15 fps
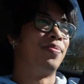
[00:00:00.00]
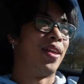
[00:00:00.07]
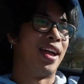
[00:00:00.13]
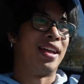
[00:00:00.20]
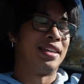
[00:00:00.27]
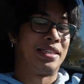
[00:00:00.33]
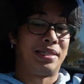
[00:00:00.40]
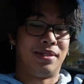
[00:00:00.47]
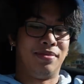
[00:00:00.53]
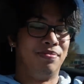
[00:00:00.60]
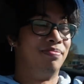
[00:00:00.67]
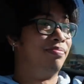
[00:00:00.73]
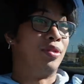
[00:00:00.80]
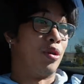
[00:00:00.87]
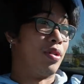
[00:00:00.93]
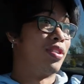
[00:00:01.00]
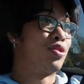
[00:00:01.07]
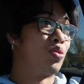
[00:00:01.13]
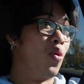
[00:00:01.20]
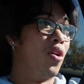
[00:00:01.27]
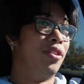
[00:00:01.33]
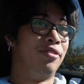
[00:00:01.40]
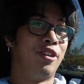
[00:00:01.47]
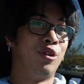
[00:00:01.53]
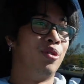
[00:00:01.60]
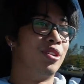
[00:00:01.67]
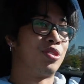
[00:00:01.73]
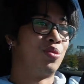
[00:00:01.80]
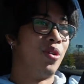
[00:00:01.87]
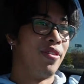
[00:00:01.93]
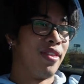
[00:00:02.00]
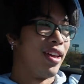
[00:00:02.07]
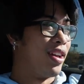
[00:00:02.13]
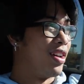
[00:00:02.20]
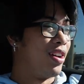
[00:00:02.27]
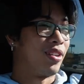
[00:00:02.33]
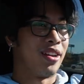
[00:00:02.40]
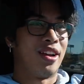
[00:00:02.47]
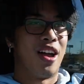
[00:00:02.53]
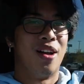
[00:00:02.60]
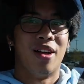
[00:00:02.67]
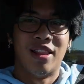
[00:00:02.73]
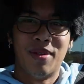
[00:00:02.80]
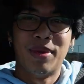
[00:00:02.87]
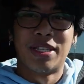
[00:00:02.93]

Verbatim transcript: I, mm, there is one. There is one that. Okay, I'll, let